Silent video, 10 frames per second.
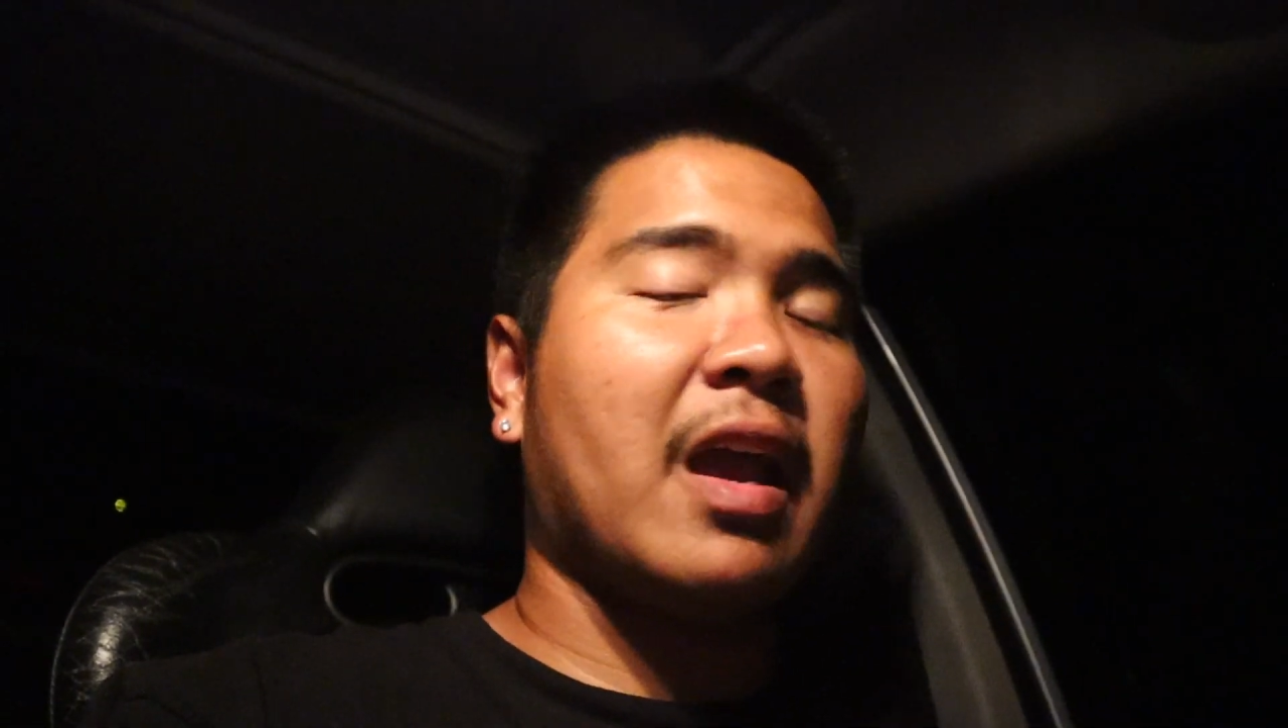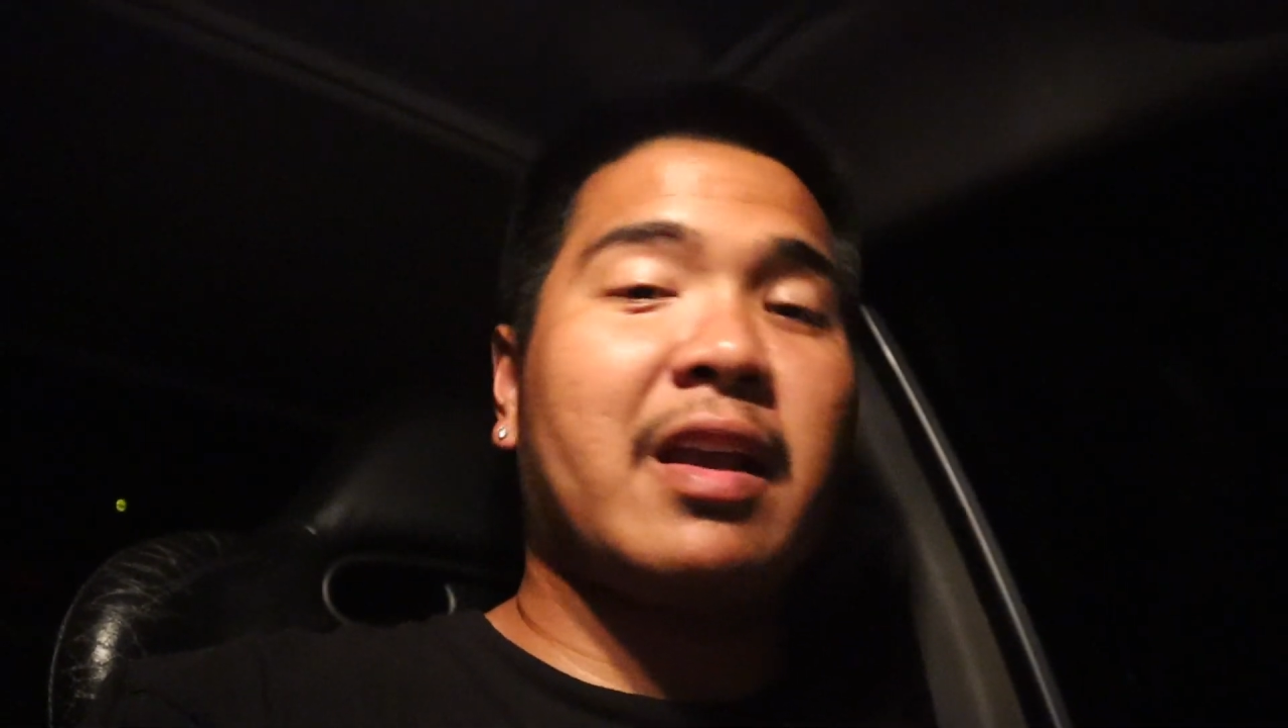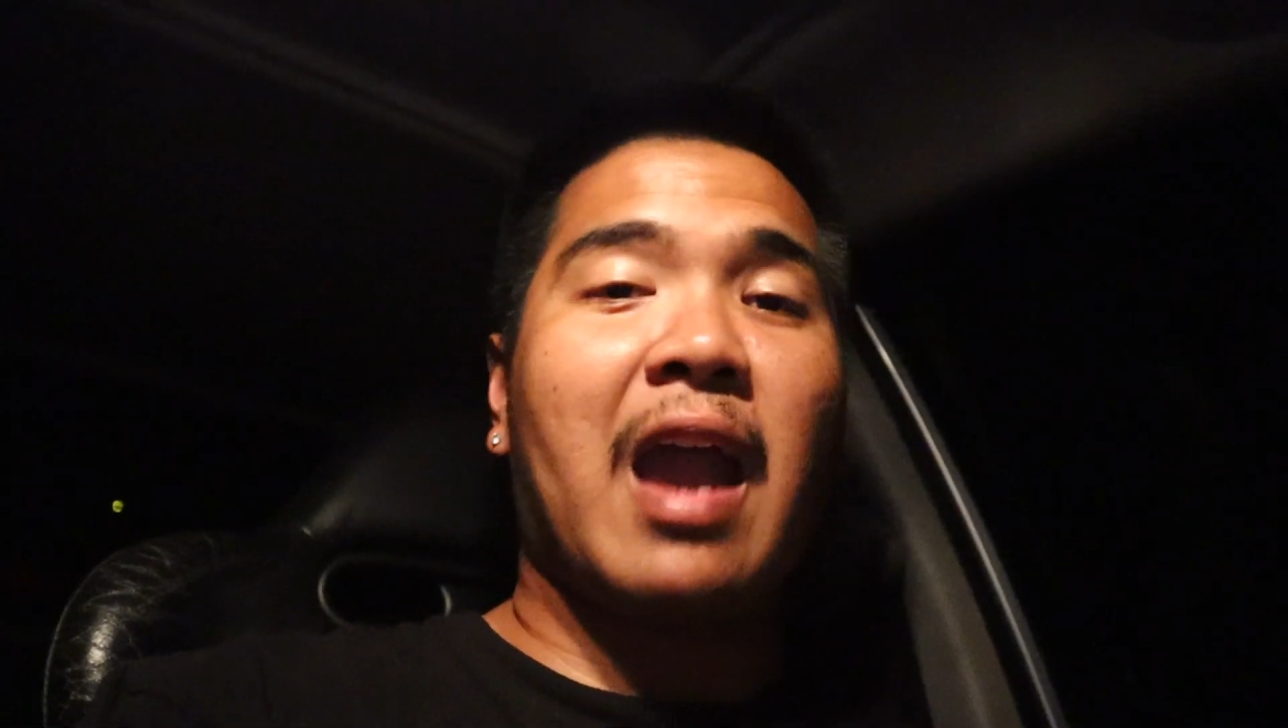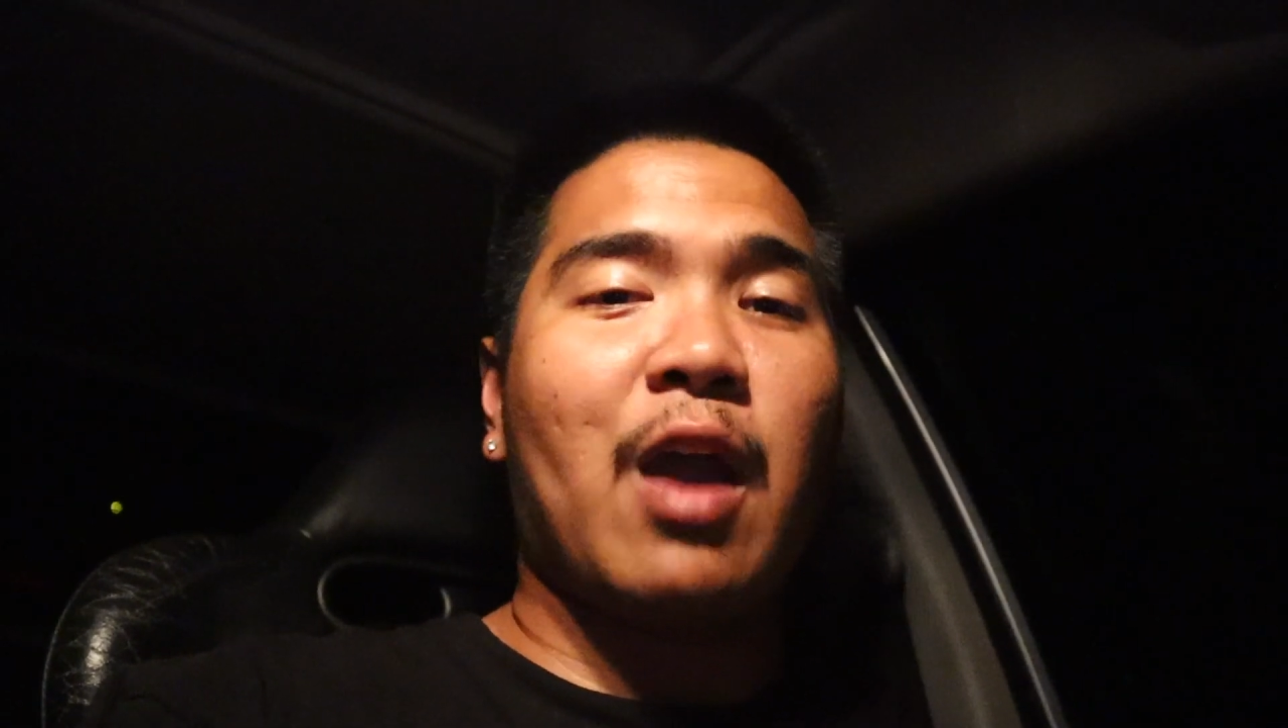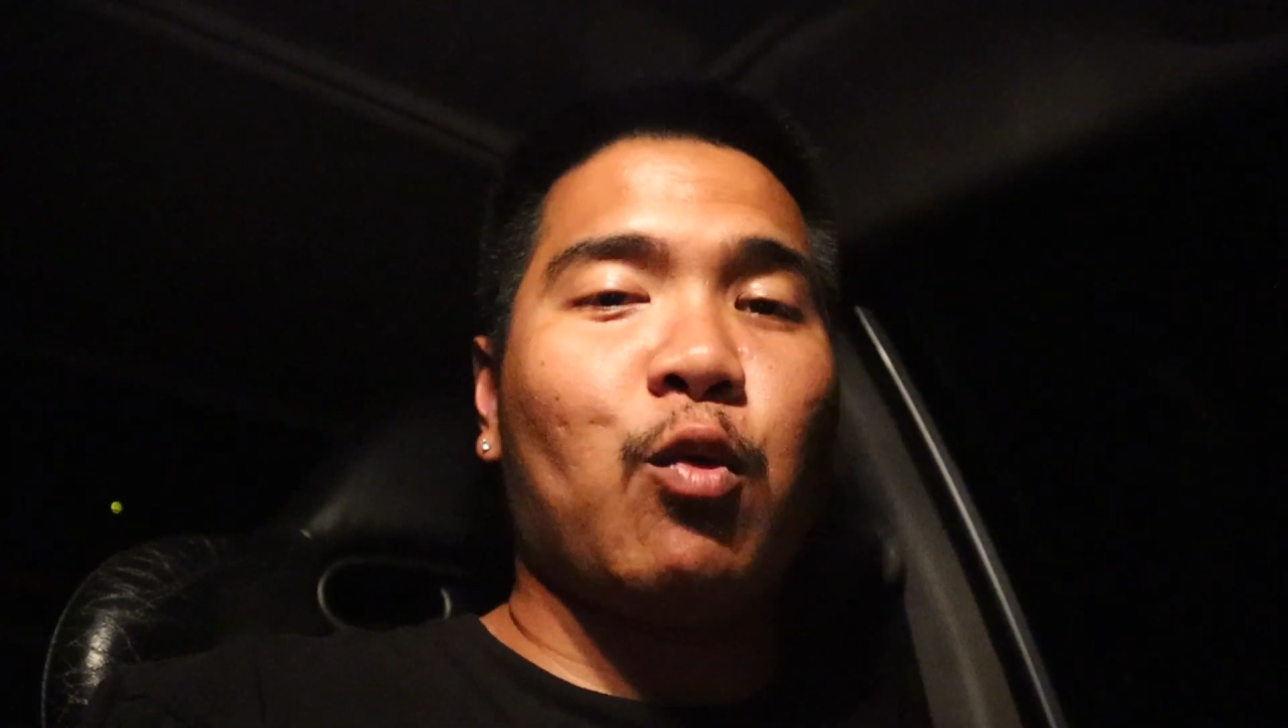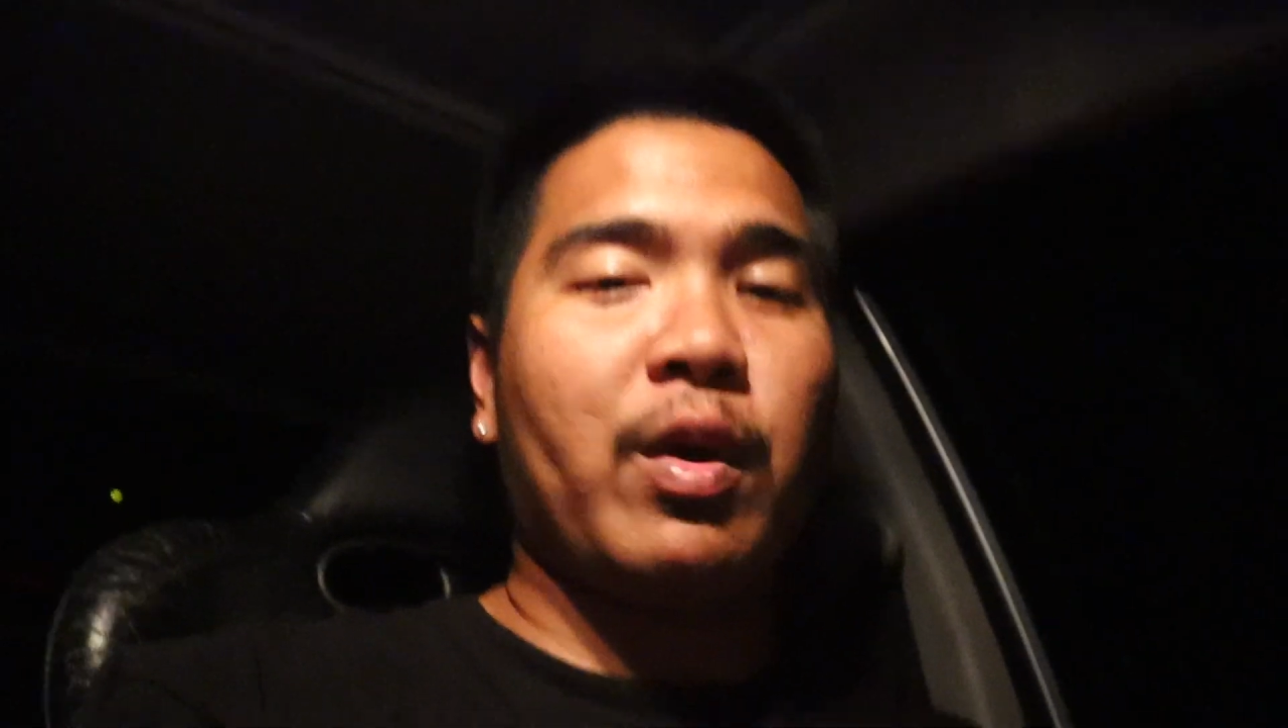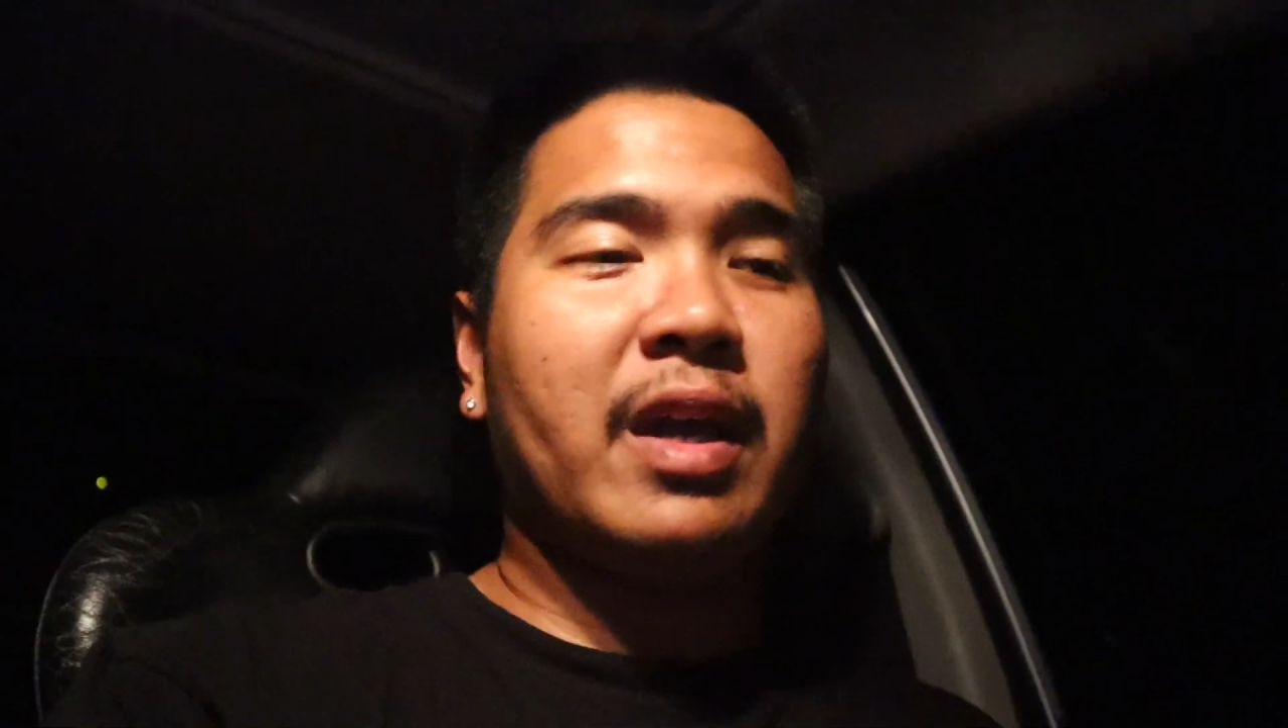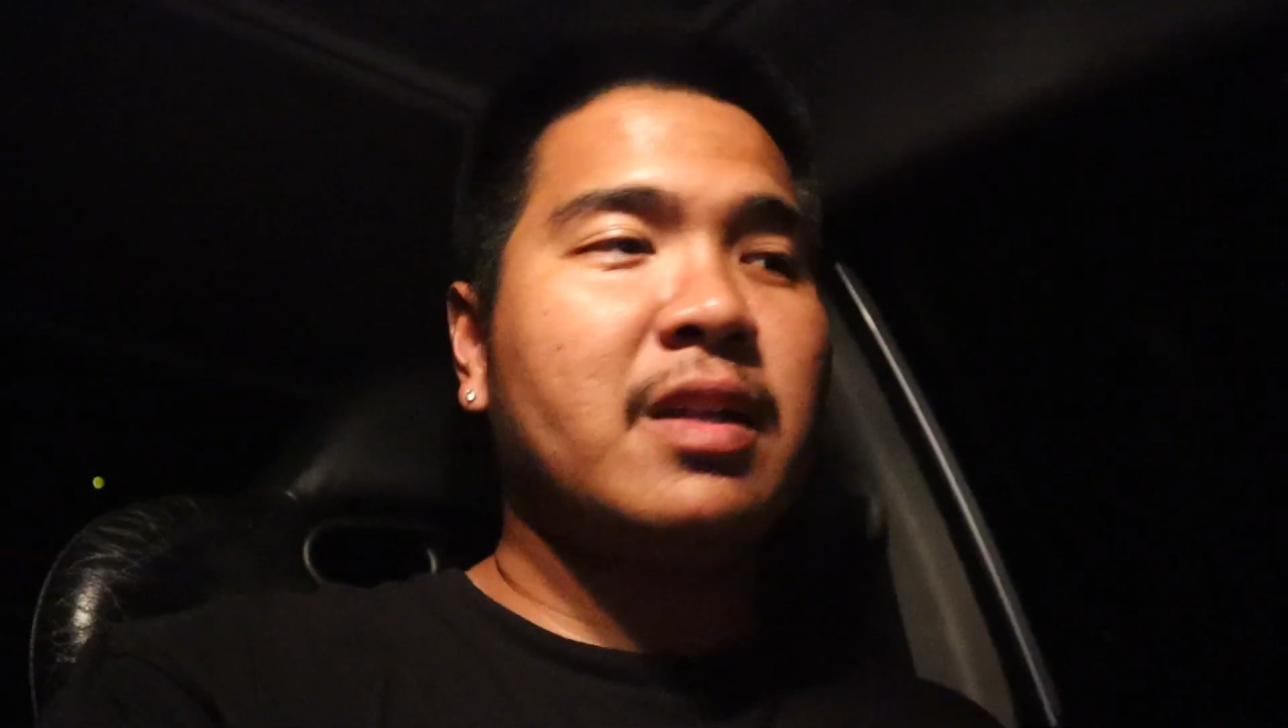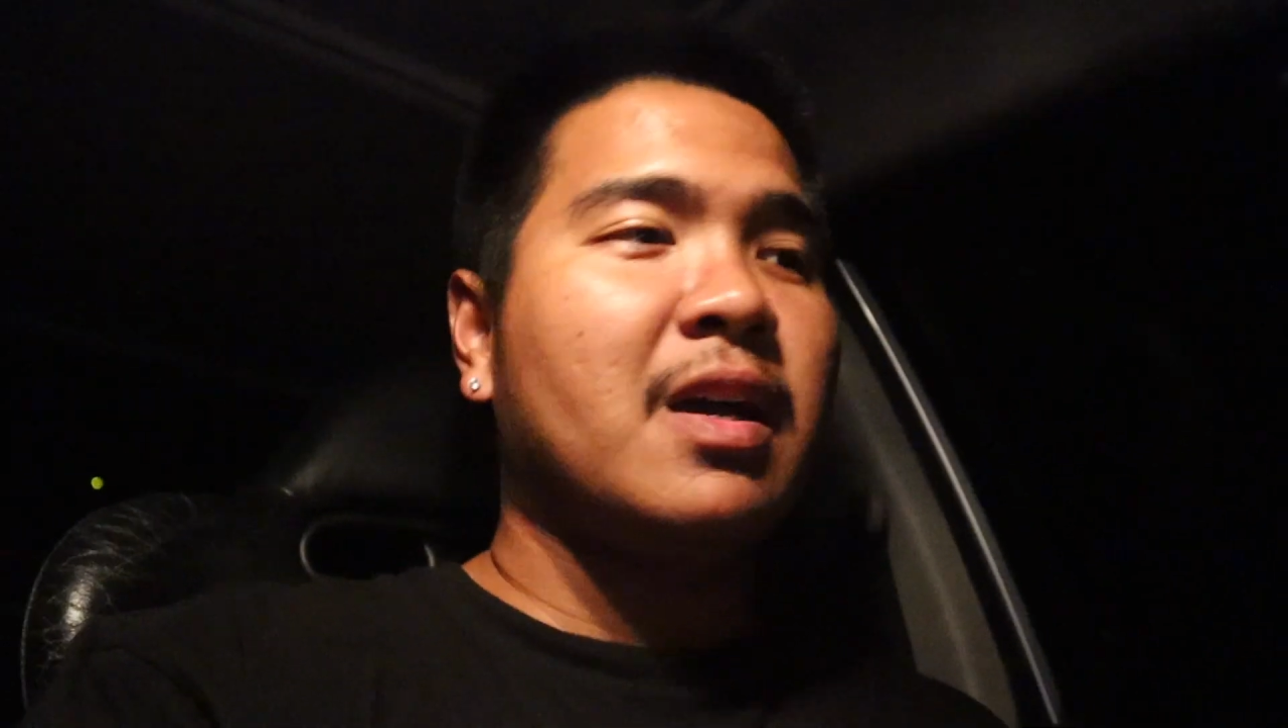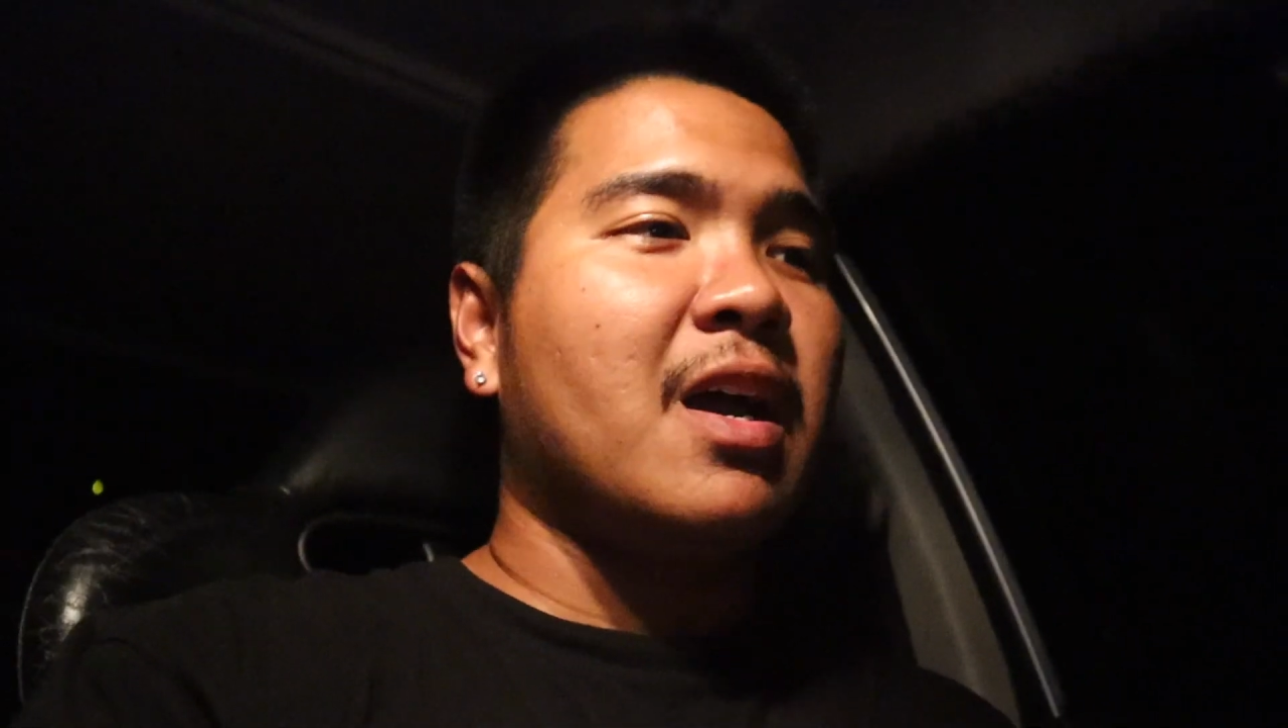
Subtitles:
I can't wait,